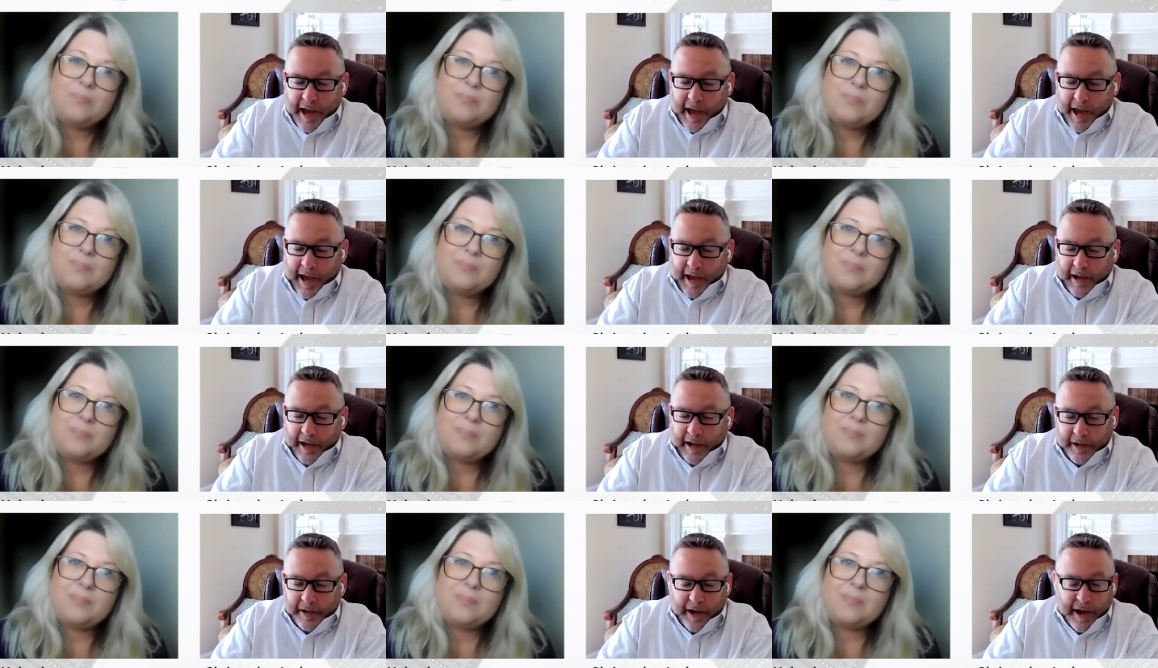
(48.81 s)

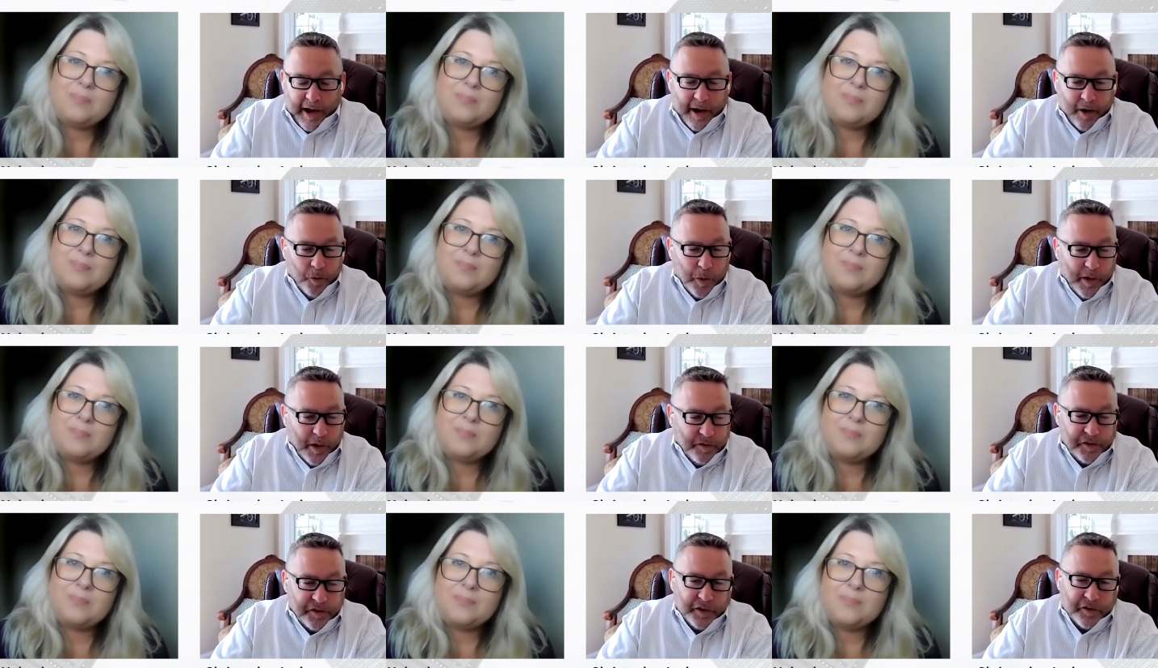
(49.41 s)
Speaker 1: And uh,
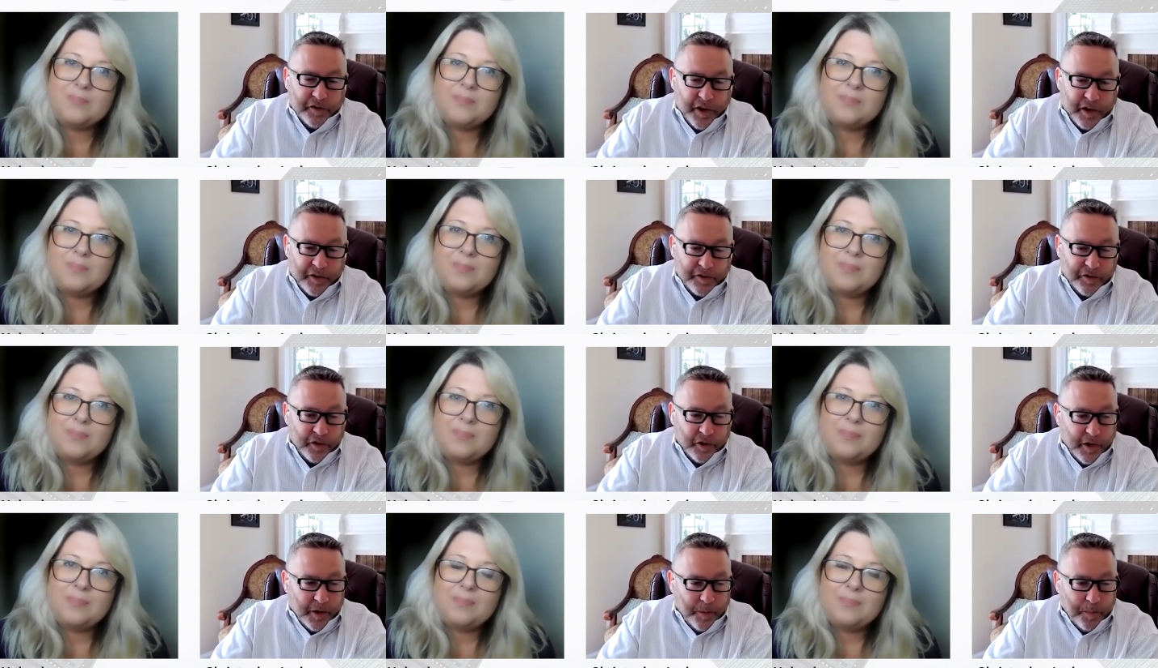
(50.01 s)
we have
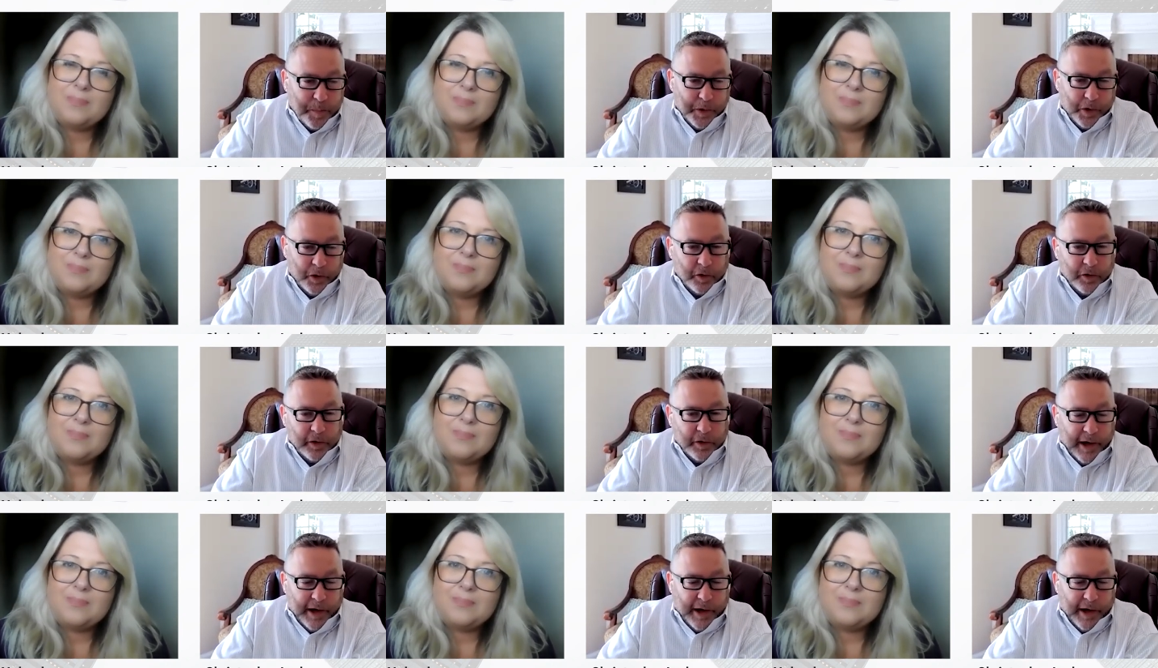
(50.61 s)
successfully
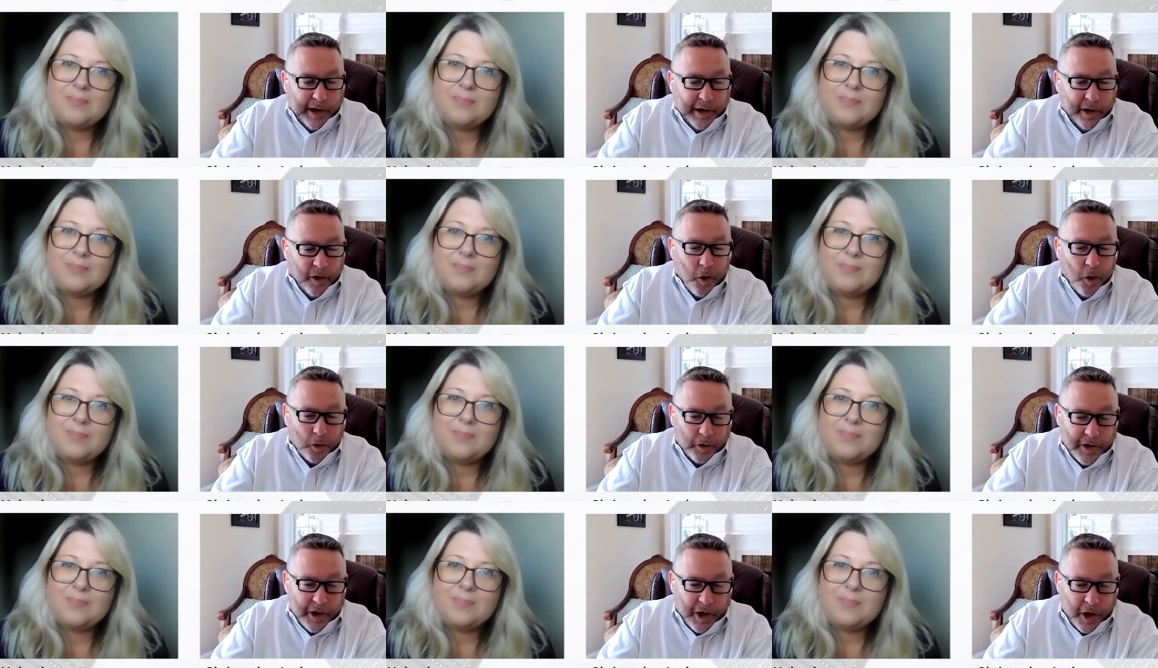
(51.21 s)
built a
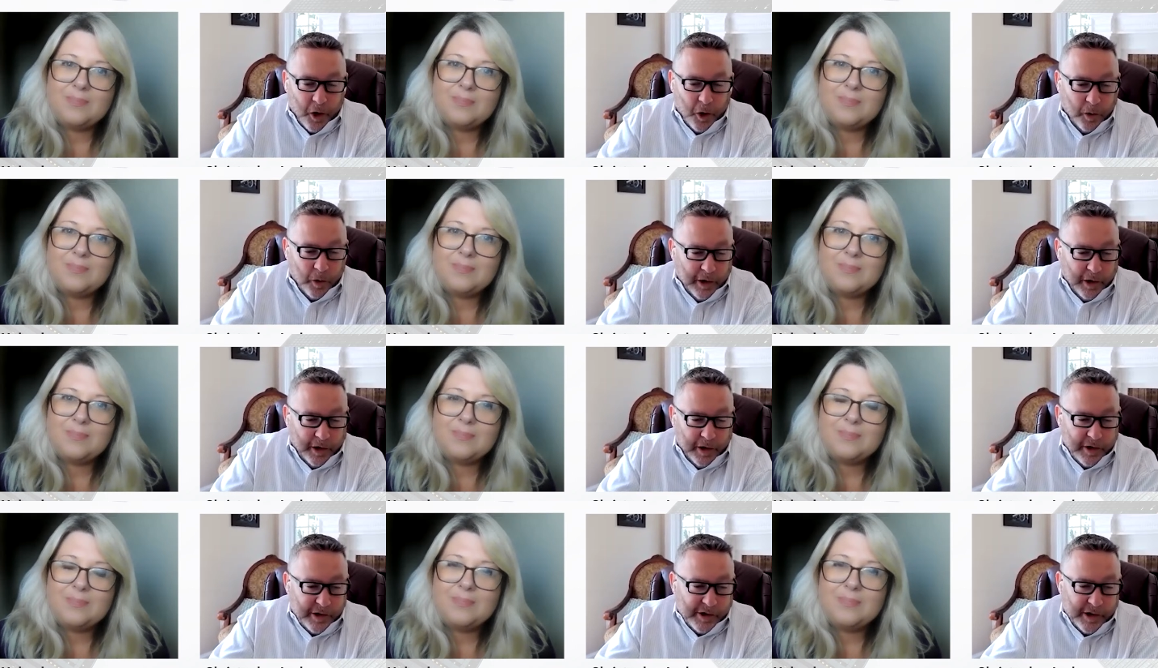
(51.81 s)
wholly owned
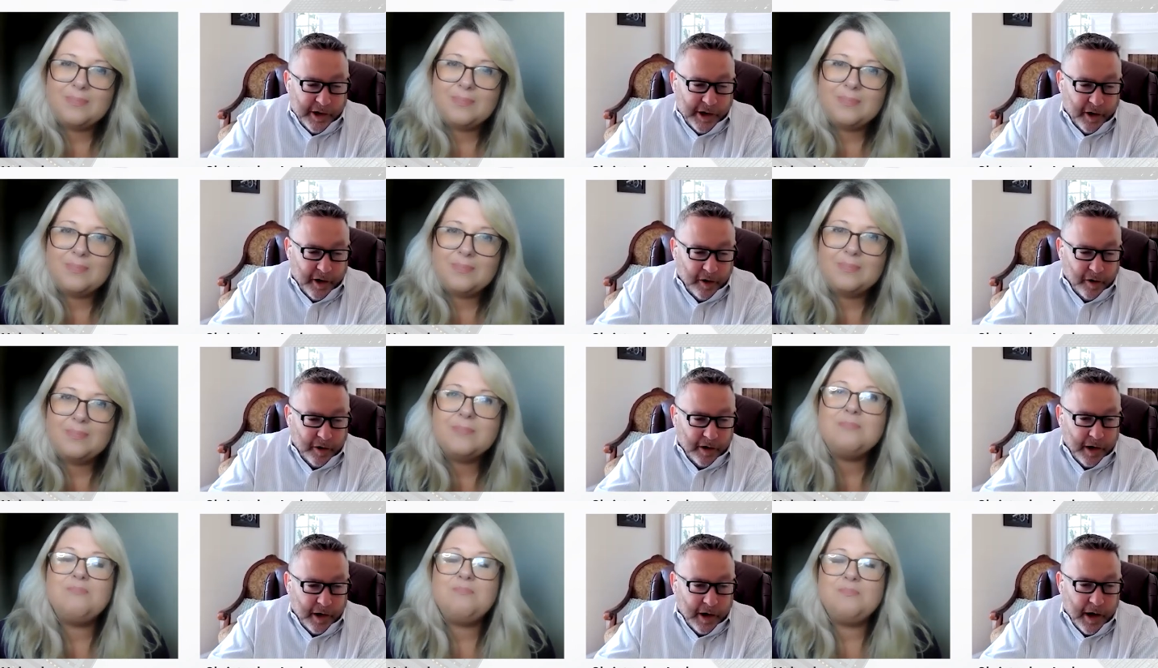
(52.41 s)
and
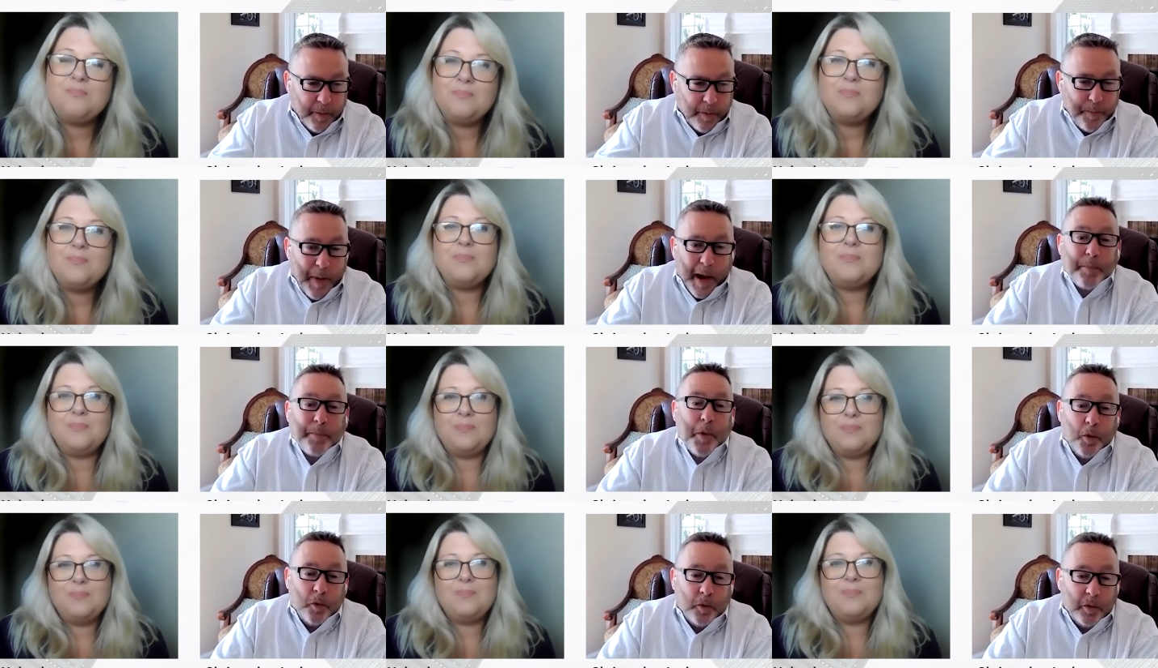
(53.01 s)
engineered uh,
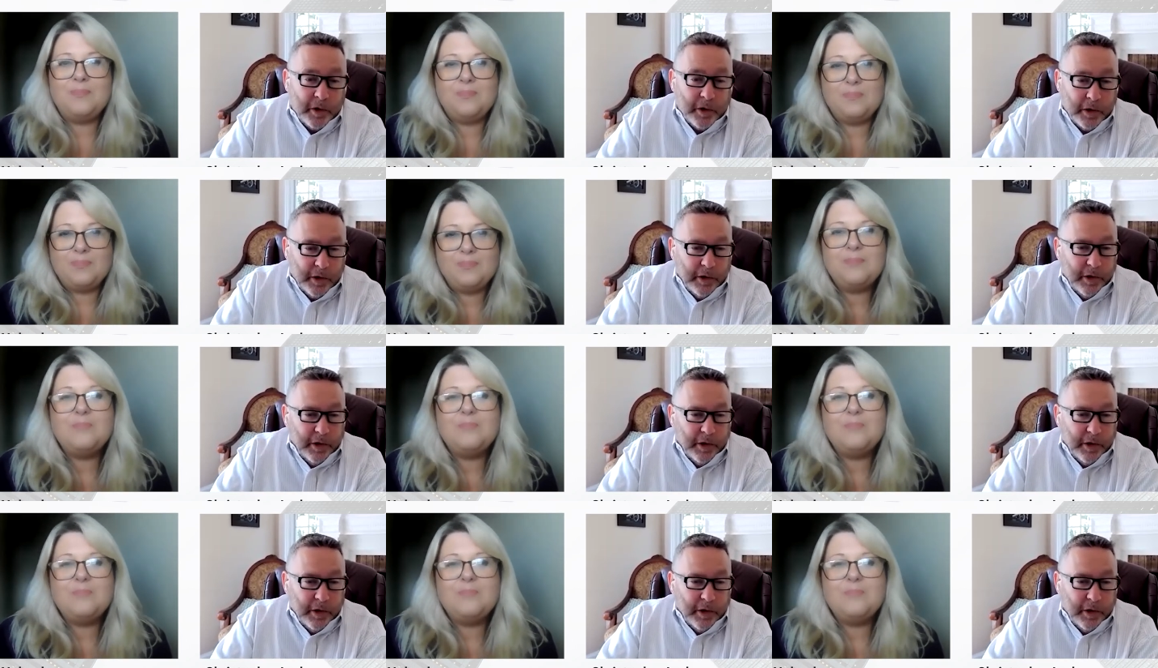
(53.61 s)
backbone.